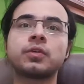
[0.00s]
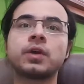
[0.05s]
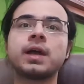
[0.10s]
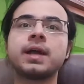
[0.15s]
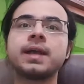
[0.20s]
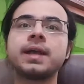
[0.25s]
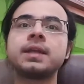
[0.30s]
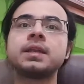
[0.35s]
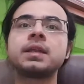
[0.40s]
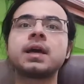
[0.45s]

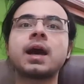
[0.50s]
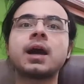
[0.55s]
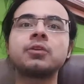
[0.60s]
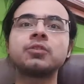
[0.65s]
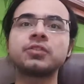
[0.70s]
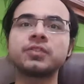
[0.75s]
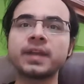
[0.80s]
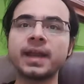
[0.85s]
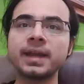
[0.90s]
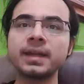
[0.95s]
In the
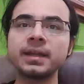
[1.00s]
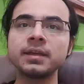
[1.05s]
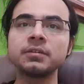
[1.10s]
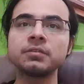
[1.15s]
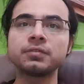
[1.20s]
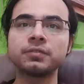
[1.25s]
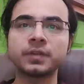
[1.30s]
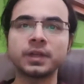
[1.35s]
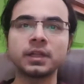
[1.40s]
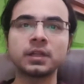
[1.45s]

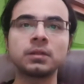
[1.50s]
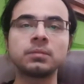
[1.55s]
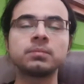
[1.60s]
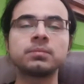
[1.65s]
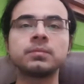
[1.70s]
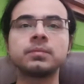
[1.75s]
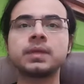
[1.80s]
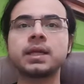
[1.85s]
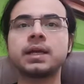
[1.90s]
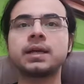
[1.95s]
Outstanding
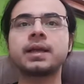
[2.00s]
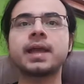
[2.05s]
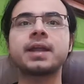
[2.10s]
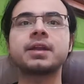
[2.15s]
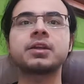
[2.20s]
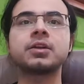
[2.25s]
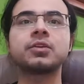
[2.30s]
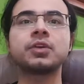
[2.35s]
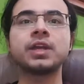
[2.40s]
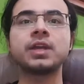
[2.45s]
Film
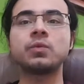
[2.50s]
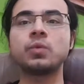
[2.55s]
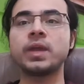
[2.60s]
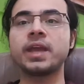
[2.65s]
category,